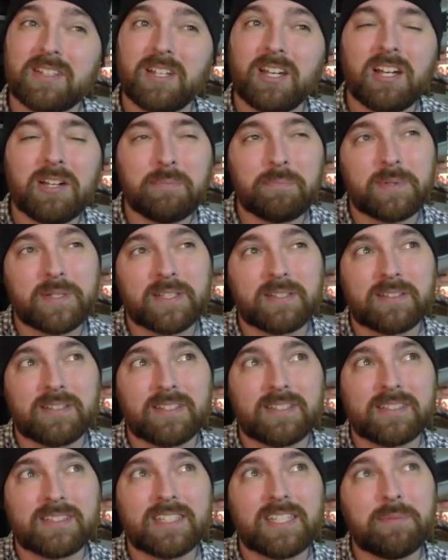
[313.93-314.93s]
cockpit
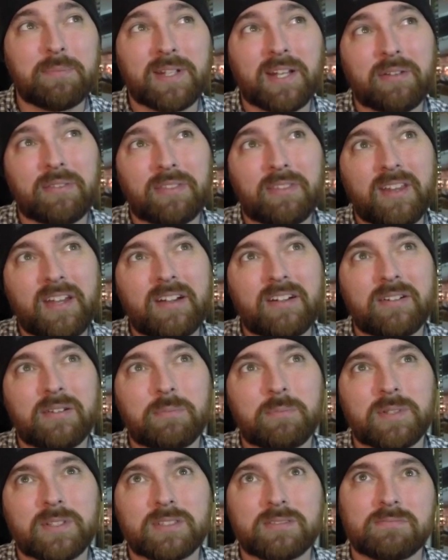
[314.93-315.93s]
and keep it out there,
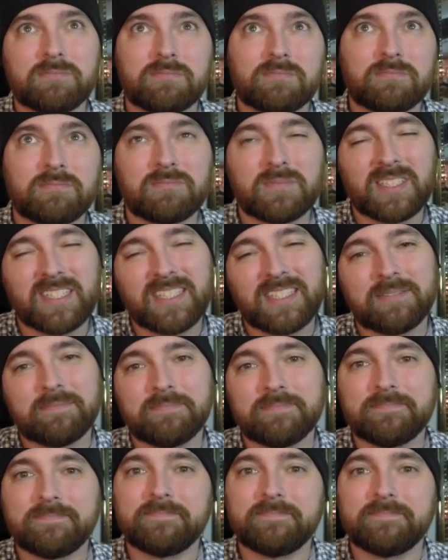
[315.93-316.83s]
but yeah.